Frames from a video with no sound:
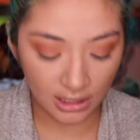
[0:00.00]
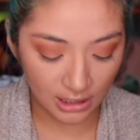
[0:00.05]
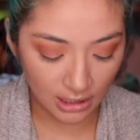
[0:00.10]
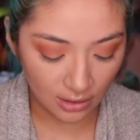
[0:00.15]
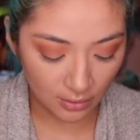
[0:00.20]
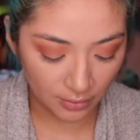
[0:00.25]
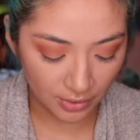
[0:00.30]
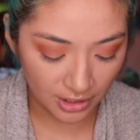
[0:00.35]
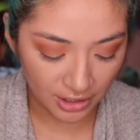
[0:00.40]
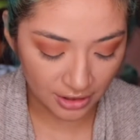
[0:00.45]

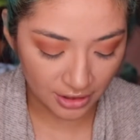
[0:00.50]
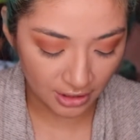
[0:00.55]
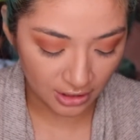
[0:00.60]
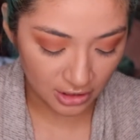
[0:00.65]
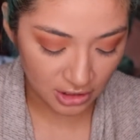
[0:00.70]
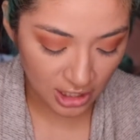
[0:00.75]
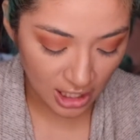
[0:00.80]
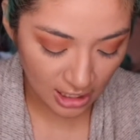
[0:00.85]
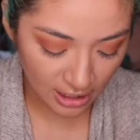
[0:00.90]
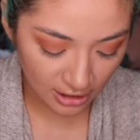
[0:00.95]
in with the
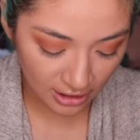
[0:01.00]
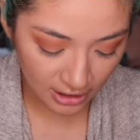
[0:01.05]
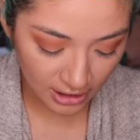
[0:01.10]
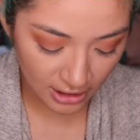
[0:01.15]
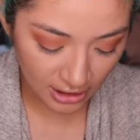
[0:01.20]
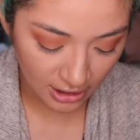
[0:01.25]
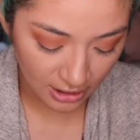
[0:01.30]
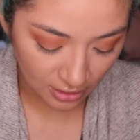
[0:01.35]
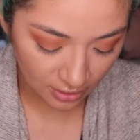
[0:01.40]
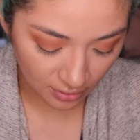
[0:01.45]
Jaclyn
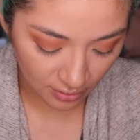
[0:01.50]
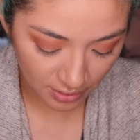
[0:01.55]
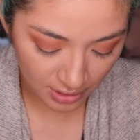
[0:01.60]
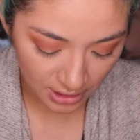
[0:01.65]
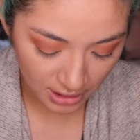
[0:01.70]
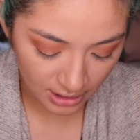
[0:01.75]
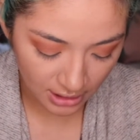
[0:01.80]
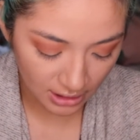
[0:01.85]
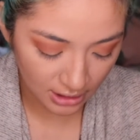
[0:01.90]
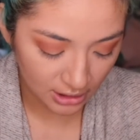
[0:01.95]
Hill
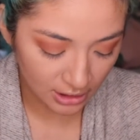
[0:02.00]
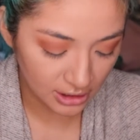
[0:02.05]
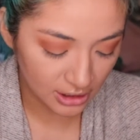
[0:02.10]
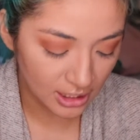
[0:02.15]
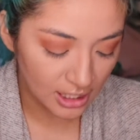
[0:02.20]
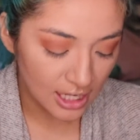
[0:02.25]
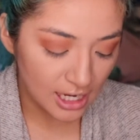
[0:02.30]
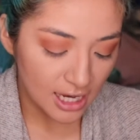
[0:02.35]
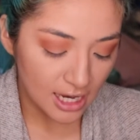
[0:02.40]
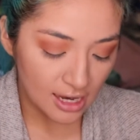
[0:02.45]

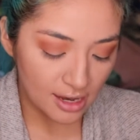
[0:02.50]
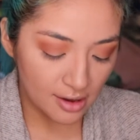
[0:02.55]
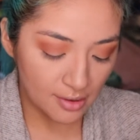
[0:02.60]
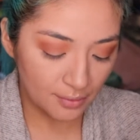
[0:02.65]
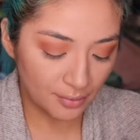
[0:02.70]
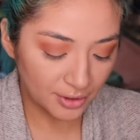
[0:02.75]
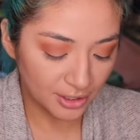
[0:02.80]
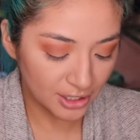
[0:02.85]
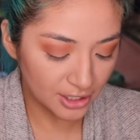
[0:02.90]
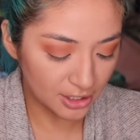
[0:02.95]
color
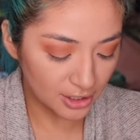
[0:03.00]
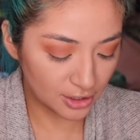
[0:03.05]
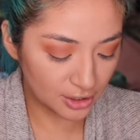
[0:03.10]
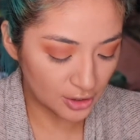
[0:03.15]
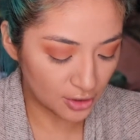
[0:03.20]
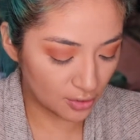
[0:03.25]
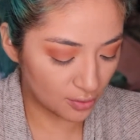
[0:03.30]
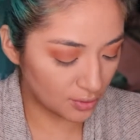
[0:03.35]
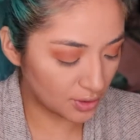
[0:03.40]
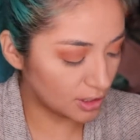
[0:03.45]
and we're going to
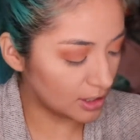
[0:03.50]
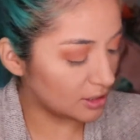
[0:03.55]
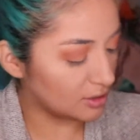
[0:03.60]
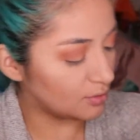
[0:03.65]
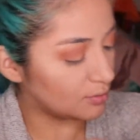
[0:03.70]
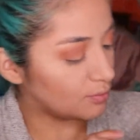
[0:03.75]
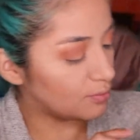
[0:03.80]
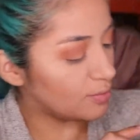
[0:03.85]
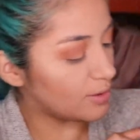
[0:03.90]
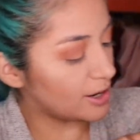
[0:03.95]
go
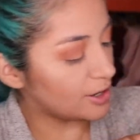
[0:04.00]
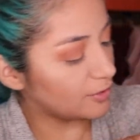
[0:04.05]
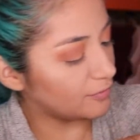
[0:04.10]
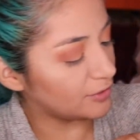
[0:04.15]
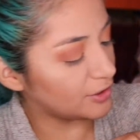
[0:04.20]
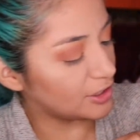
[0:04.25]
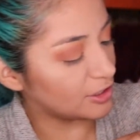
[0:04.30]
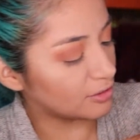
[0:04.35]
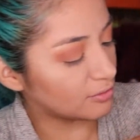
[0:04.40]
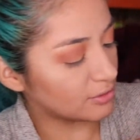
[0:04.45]
in right
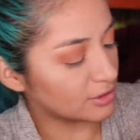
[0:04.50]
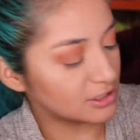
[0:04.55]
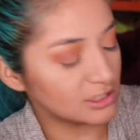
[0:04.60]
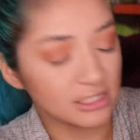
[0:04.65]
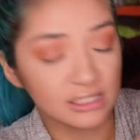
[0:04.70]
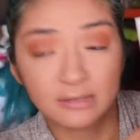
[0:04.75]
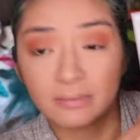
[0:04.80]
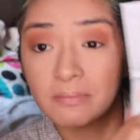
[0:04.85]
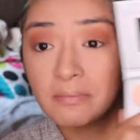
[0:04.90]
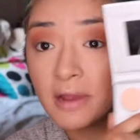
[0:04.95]
over here where it
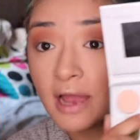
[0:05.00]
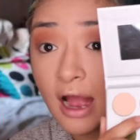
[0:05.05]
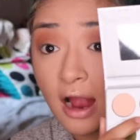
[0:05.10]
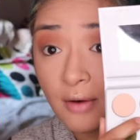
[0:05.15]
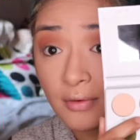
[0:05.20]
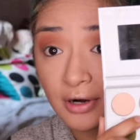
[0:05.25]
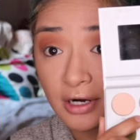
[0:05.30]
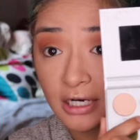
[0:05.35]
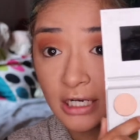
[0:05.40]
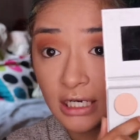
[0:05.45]
says
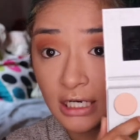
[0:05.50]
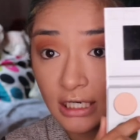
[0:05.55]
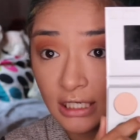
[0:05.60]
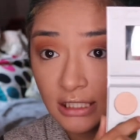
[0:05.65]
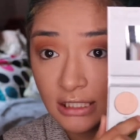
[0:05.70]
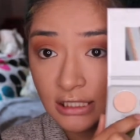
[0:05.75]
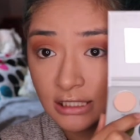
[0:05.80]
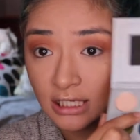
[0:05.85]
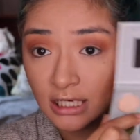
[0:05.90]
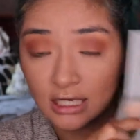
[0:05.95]
Power
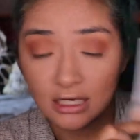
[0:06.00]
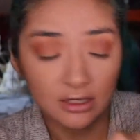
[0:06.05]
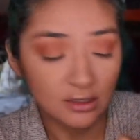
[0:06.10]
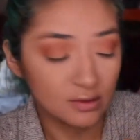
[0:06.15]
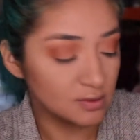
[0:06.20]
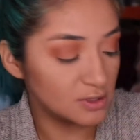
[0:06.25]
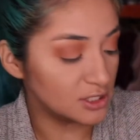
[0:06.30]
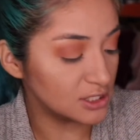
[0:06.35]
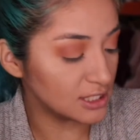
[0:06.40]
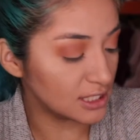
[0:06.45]
Cut,
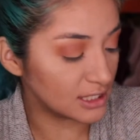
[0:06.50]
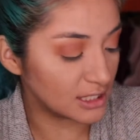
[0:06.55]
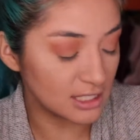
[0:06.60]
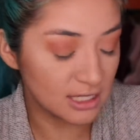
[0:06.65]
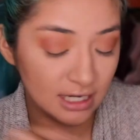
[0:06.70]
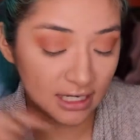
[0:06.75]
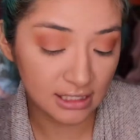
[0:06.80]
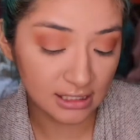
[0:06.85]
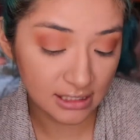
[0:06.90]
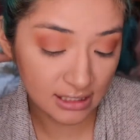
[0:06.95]
which is like a
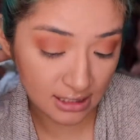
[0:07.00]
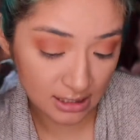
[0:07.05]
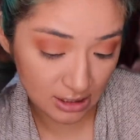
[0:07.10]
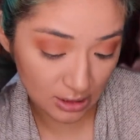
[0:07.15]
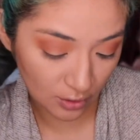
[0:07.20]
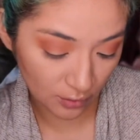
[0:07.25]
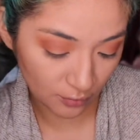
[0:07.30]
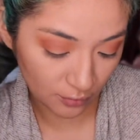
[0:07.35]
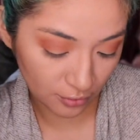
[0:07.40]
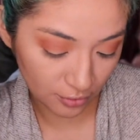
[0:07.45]
nice
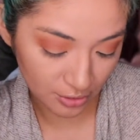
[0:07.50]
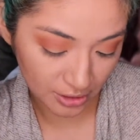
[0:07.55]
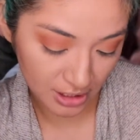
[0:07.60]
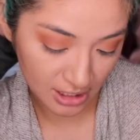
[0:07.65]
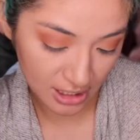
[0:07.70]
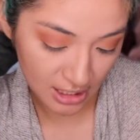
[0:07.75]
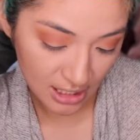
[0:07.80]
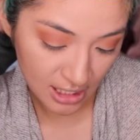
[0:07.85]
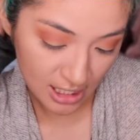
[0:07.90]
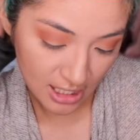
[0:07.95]

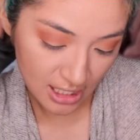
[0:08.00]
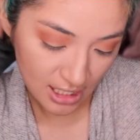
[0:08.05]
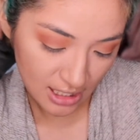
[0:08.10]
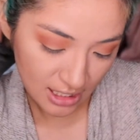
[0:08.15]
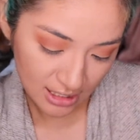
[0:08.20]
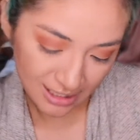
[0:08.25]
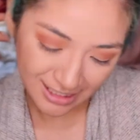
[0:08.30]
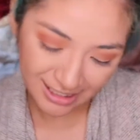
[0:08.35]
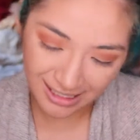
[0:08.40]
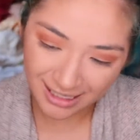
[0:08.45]
silvery
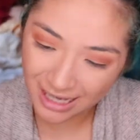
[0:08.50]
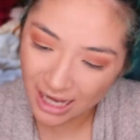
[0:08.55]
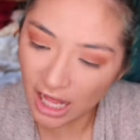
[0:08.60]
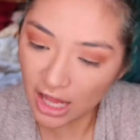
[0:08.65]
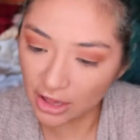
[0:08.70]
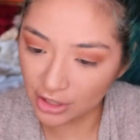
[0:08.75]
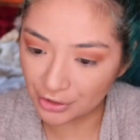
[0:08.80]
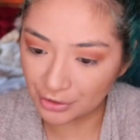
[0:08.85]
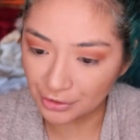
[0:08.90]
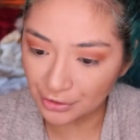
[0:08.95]

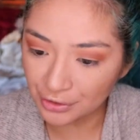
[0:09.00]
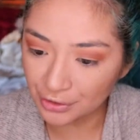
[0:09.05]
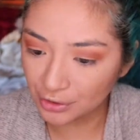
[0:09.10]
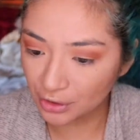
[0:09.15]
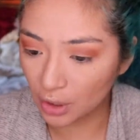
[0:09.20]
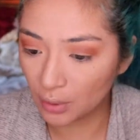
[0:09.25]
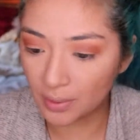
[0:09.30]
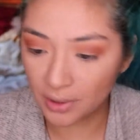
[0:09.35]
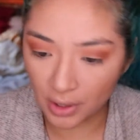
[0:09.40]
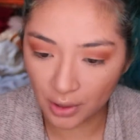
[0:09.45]
color
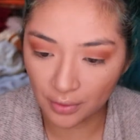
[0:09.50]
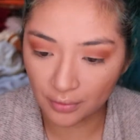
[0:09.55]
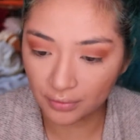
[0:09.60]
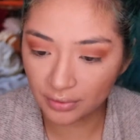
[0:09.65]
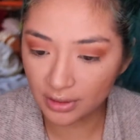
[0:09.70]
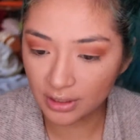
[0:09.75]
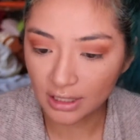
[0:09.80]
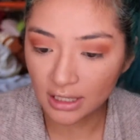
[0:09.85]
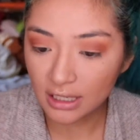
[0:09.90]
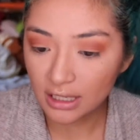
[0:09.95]
going
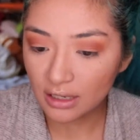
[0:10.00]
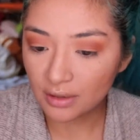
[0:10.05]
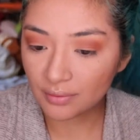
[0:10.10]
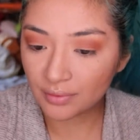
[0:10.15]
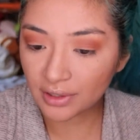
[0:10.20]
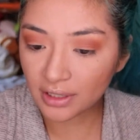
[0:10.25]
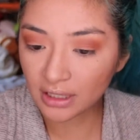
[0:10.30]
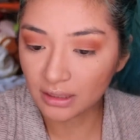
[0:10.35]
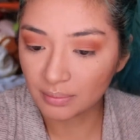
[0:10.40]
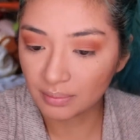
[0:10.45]
on.
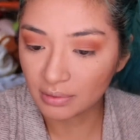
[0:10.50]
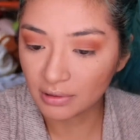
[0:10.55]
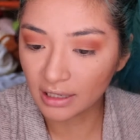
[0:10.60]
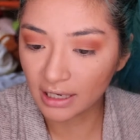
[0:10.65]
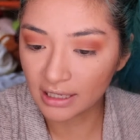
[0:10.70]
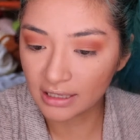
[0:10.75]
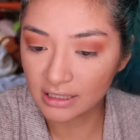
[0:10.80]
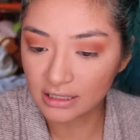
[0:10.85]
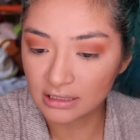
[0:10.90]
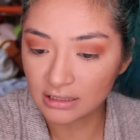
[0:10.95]
We're going to
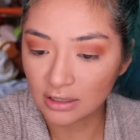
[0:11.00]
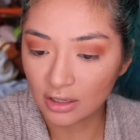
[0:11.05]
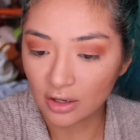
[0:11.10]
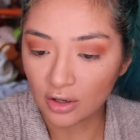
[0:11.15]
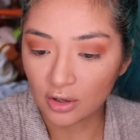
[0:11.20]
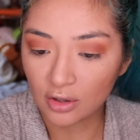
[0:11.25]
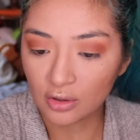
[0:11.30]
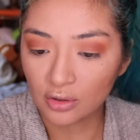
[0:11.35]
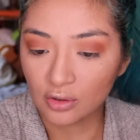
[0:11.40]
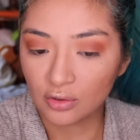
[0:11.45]
apply this
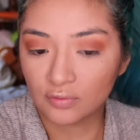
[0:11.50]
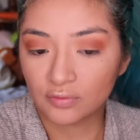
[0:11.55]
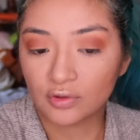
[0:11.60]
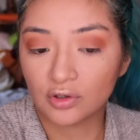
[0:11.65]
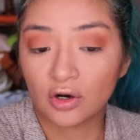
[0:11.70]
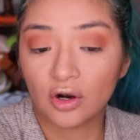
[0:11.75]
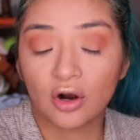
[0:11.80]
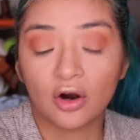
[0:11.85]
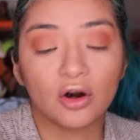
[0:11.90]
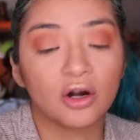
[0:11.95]
all
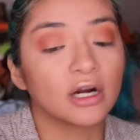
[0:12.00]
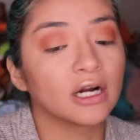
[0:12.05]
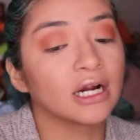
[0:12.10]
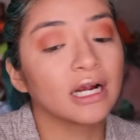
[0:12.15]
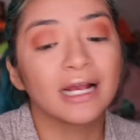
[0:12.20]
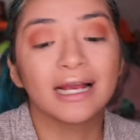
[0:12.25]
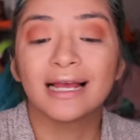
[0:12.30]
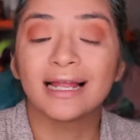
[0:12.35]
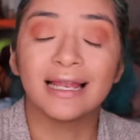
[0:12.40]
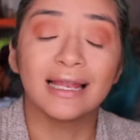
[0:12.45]
over our
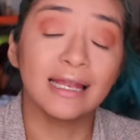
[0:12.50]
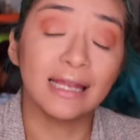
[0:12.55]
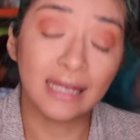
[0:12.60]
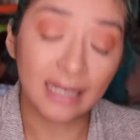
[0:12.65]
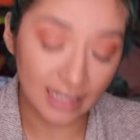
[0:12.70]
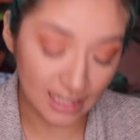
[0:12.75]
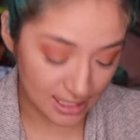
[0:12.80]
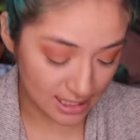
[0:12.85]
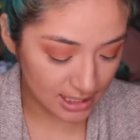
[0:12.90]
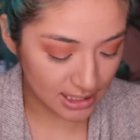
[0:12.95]

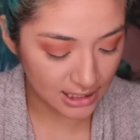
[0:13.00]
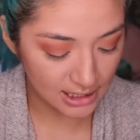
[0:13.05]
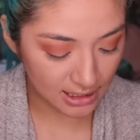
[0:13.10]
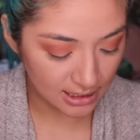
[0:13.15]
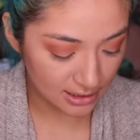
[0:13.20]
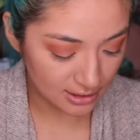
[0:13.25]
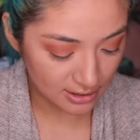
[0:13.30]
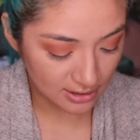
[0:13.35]
lid.